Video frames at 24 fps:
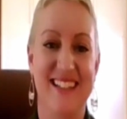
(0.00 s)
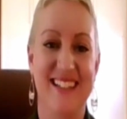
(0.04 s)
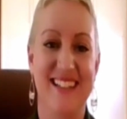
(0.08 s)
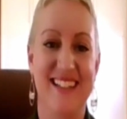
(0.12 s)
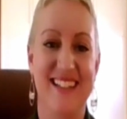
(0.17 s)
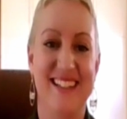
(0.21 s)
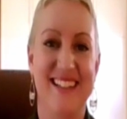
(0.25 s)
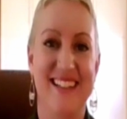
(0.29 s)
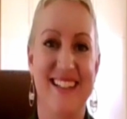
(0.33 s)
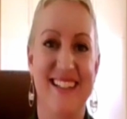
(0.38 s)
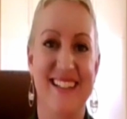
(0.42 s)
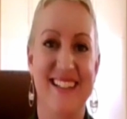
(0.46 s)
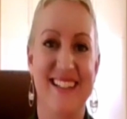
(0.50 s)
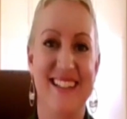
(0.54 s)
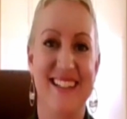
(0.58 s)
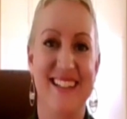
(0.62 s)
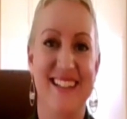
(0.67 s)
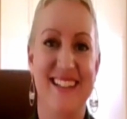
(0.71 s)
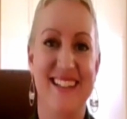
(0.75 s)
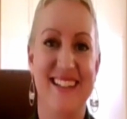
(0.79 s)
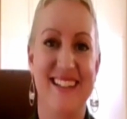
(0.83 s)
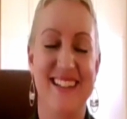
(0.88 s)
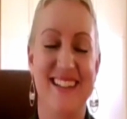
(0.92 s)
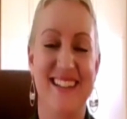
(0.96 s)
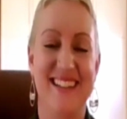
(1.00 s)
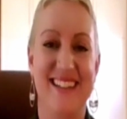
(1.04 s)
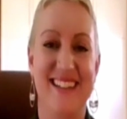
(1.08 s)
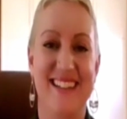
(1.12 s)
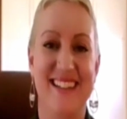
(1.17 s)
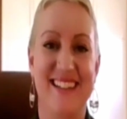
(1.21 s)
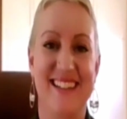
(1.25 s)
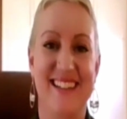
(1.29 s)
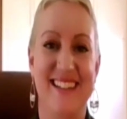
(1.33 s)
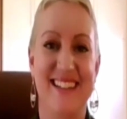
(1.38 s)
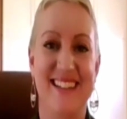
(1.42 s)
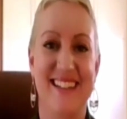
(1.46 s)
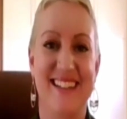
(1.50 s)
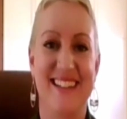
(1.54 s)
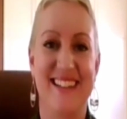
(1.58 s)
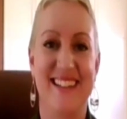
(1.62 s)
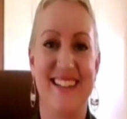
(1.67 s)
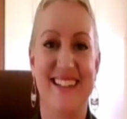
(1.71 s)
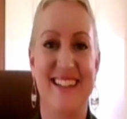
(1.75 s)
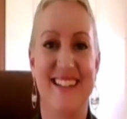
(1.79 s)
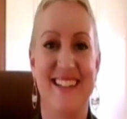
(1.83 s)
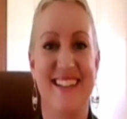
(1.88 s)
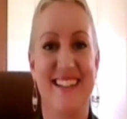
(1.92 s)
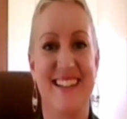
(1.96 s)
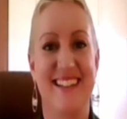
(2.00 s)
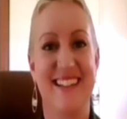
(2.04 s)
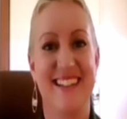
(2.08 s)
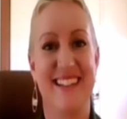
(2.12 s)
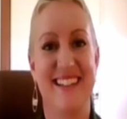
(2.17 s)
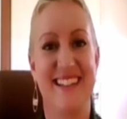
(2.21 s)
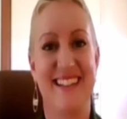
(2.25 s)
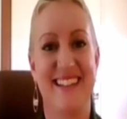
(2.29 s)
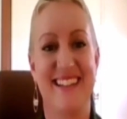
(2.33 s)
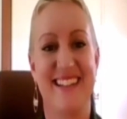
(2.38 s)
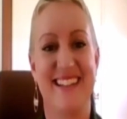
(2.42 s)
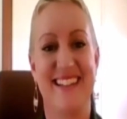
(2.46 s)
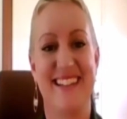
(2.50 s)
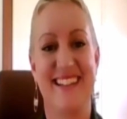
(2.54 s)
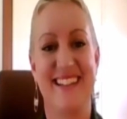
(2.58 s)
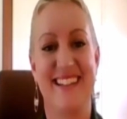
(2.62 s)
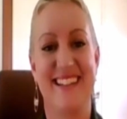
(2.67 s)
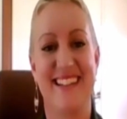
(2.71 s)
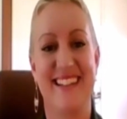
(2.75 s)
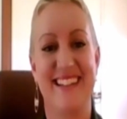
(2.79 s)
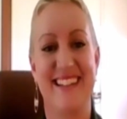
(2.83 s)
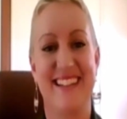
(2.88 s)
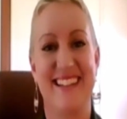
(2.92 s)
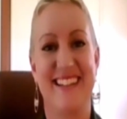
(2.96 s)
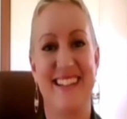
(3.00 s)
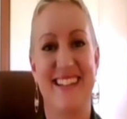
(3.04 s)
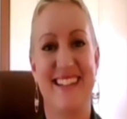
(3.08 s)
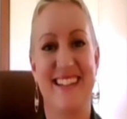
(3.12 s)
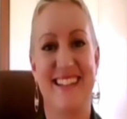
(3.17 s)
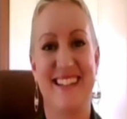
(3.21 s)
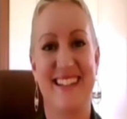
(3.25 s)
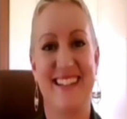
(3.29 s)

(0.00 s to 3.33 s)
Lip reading: This person isn't speaking.